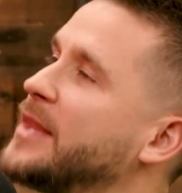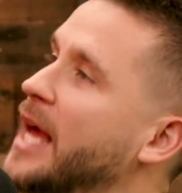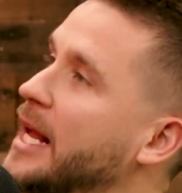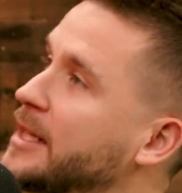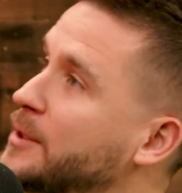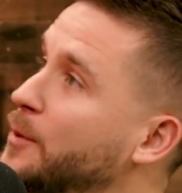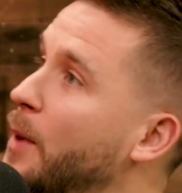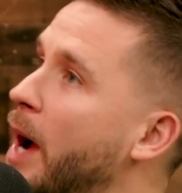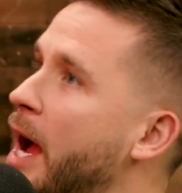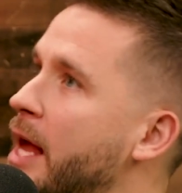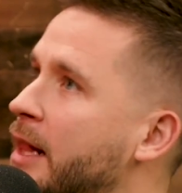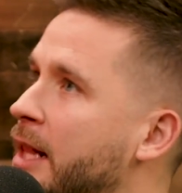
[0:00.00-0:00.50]

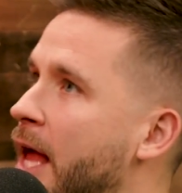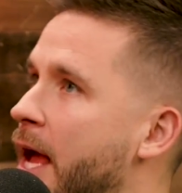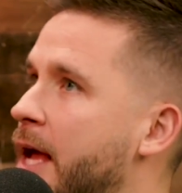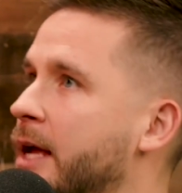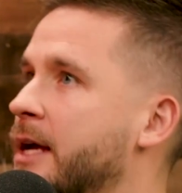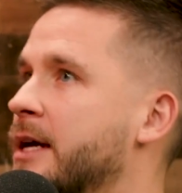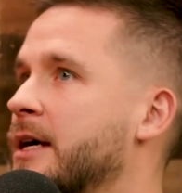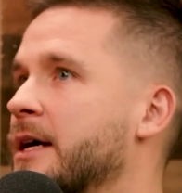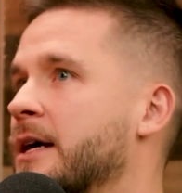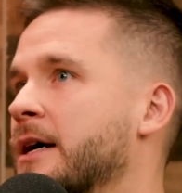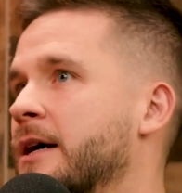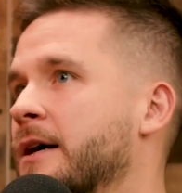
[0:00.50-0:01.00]
That's why
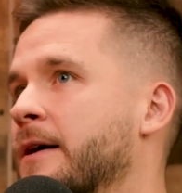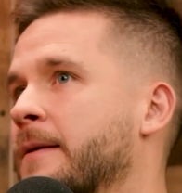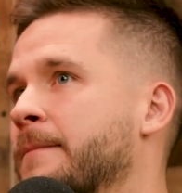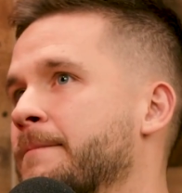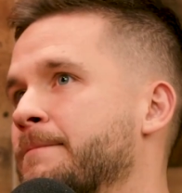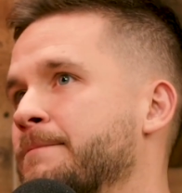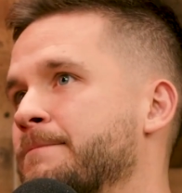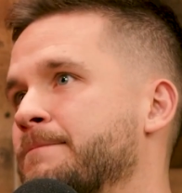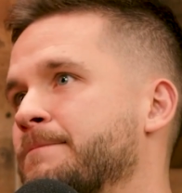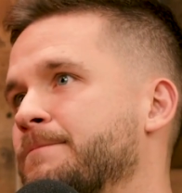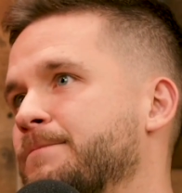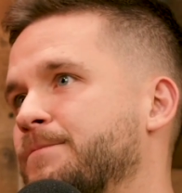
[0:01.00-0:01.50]
like
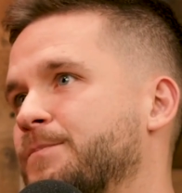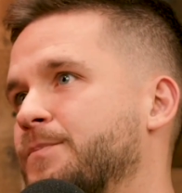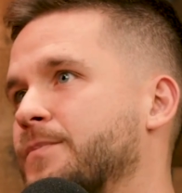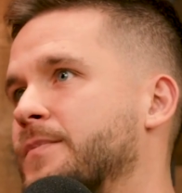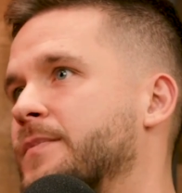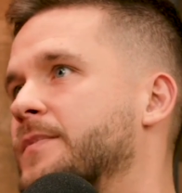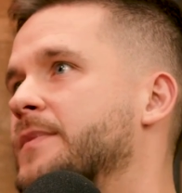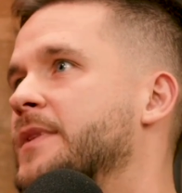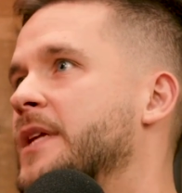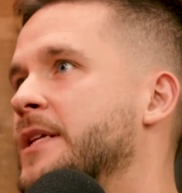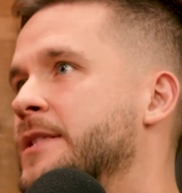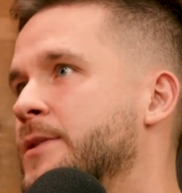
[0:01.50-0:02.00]

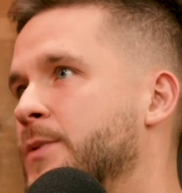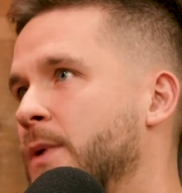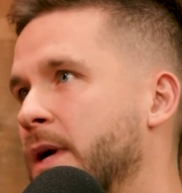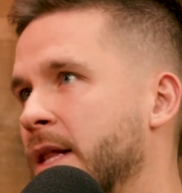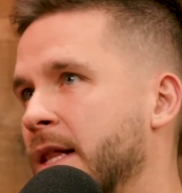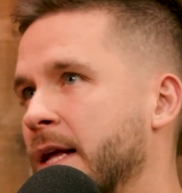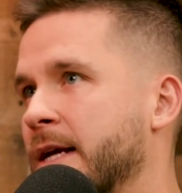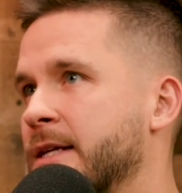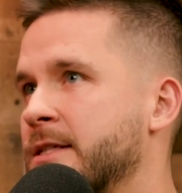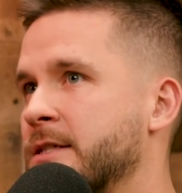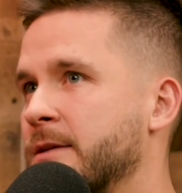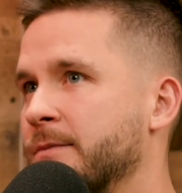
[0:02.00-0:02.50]

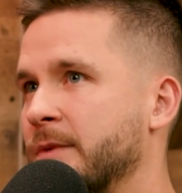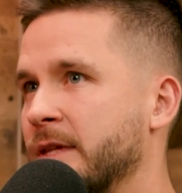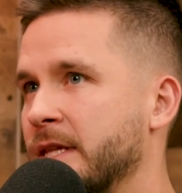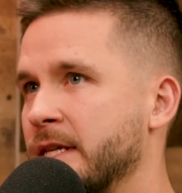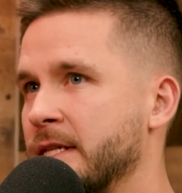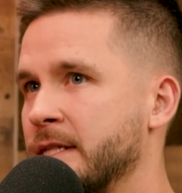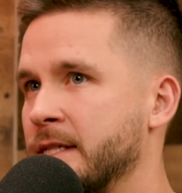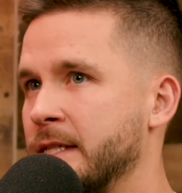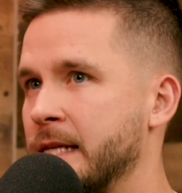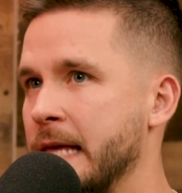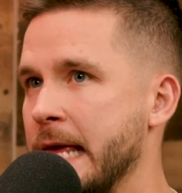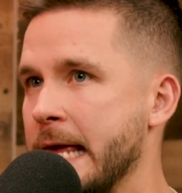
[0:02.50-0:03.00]
some of
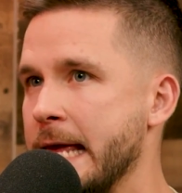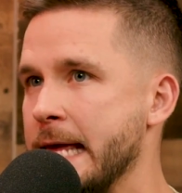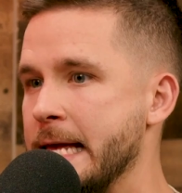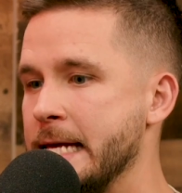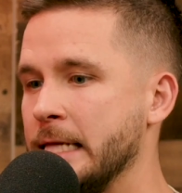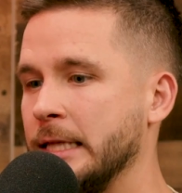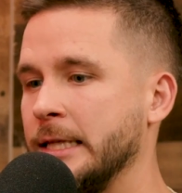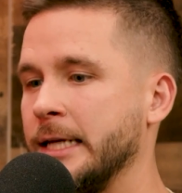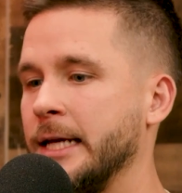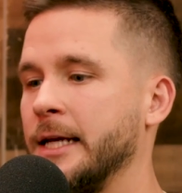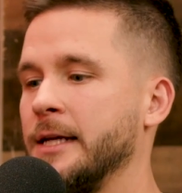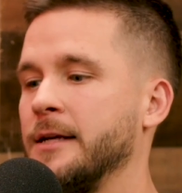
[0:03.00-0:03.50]
these
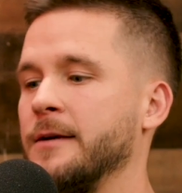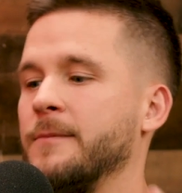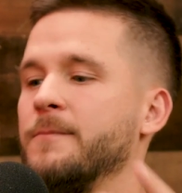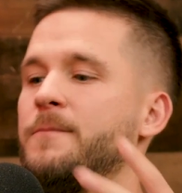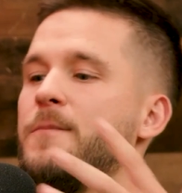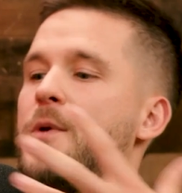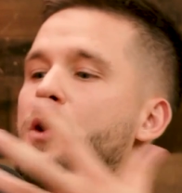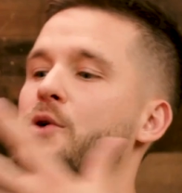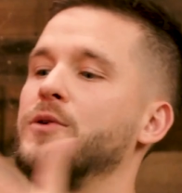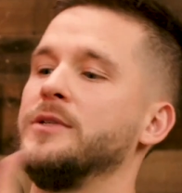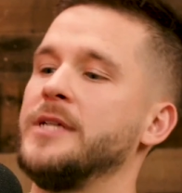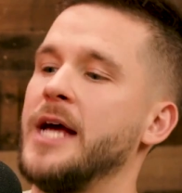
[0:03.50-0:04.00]

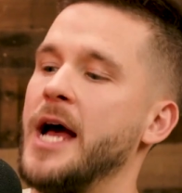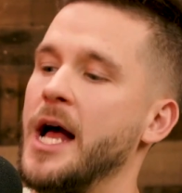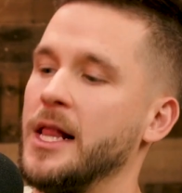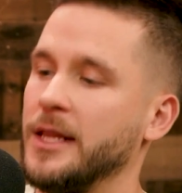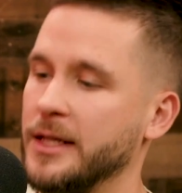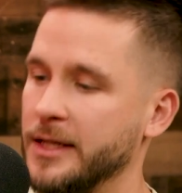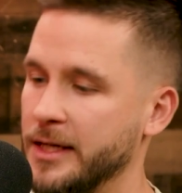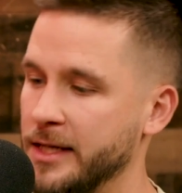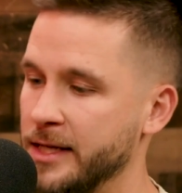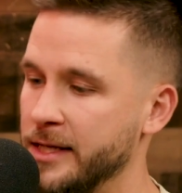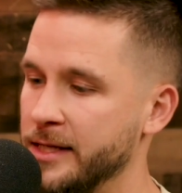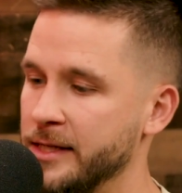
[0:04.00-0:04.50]
healing
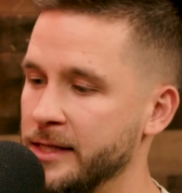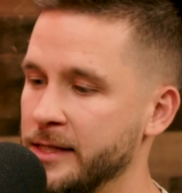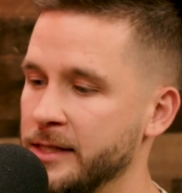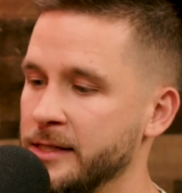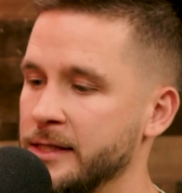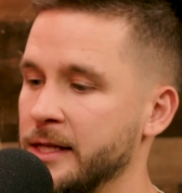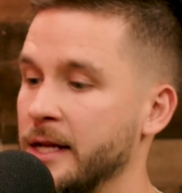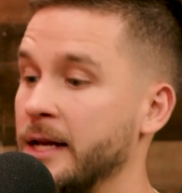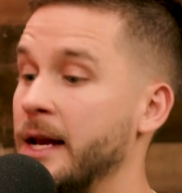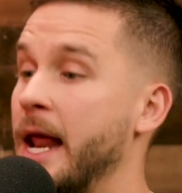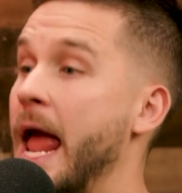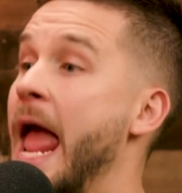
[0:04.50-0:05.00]

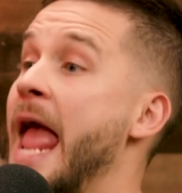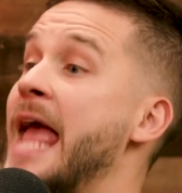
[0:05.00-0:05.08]
modalities and